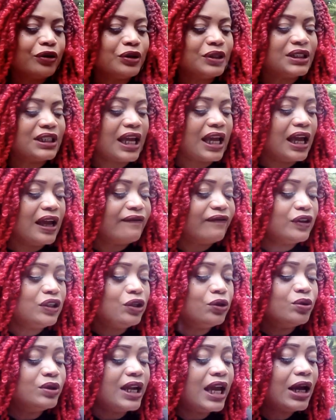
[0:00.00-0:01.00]
time for
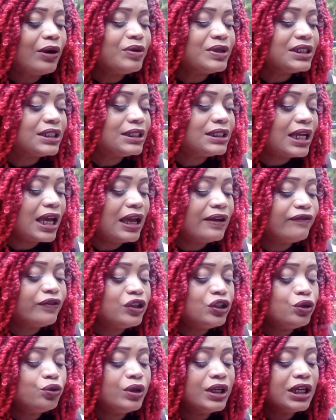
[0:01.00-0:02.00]
you. Now is the time for
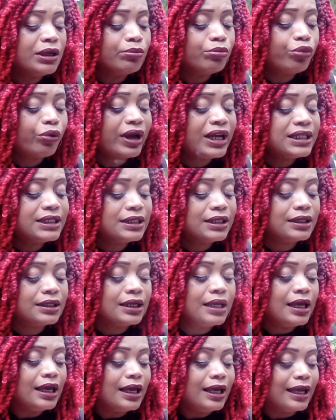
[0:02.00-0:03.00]
you to embrace it
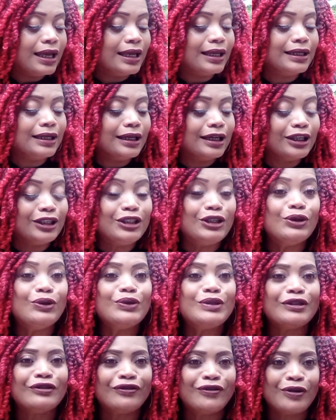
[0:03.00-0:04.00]
and uh,
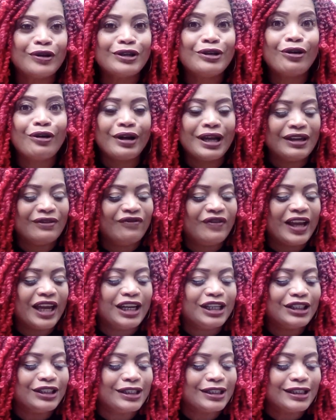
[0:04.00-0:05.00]
use it for your
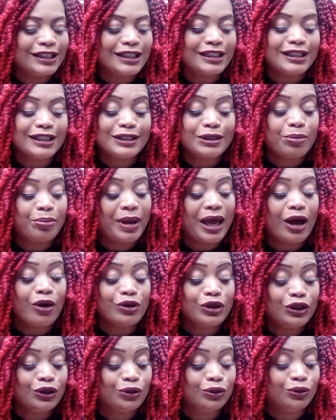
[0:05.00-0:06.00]
advantages since it's about
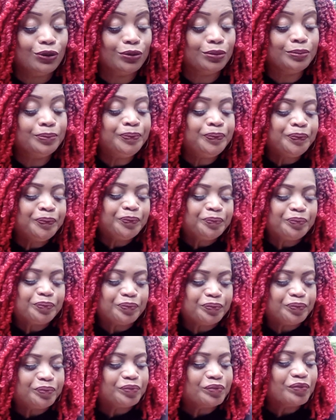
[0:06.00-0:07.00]
you.
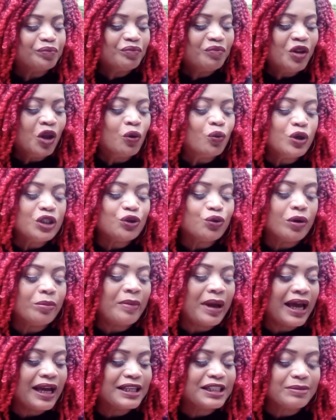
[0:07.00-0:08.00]
Which
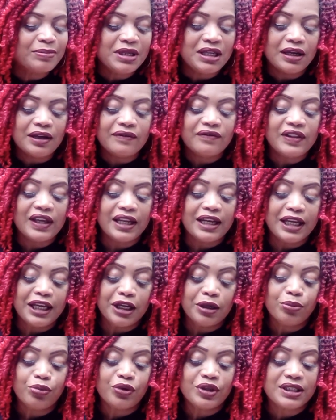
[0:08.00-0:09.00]
reminds me of that
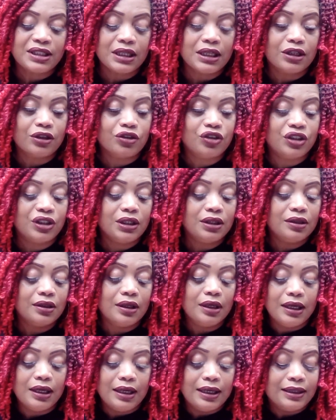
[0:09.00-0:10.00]
Empress energy,
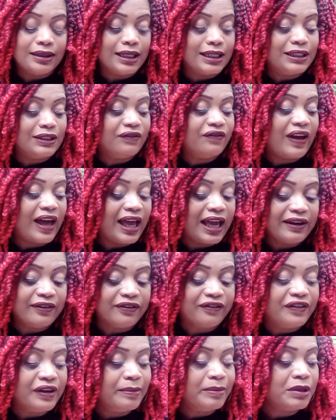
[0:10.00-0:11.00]
that divine
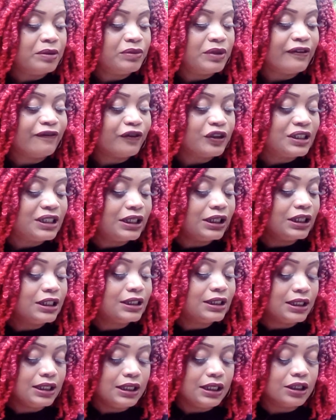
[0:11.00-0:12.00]
feminine, that
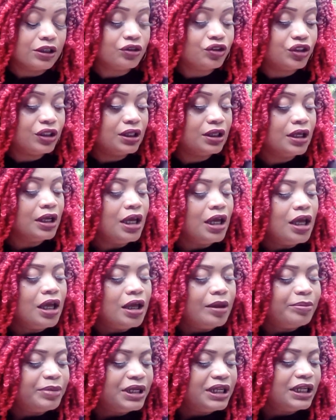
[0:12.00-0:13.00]
fertility energy.
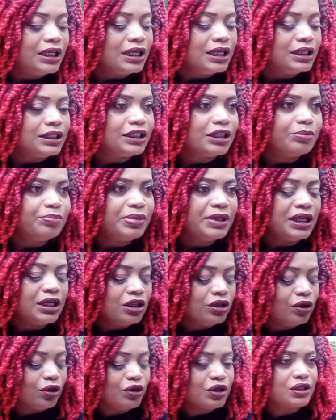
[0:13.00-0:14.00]
But it, it could be, you
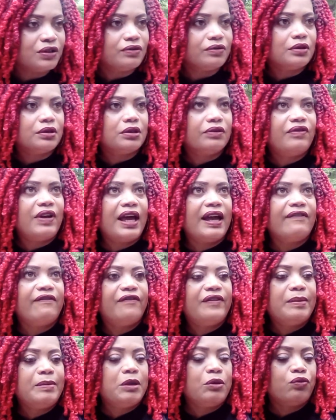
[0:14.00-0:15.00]
know, because divine
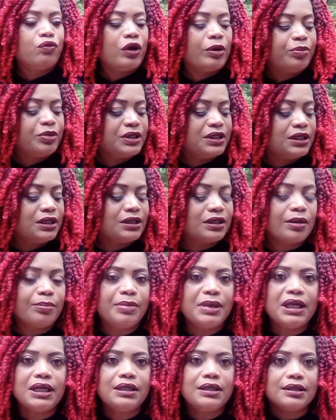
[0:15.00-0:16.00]
feminine represents
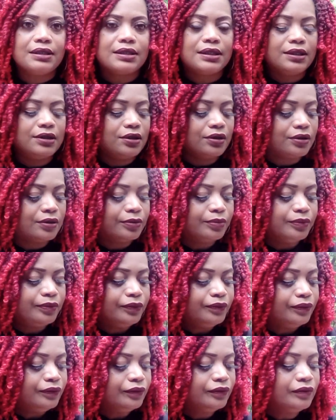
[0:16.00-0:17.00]
abundance here.
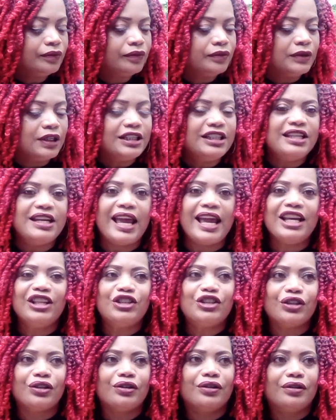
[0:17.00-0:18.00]

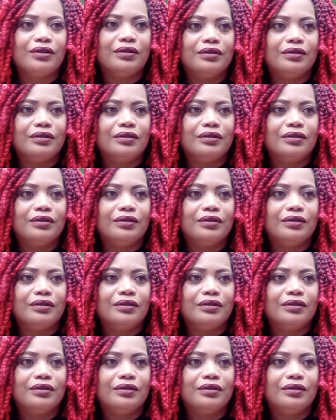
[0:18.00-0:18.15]
Nature,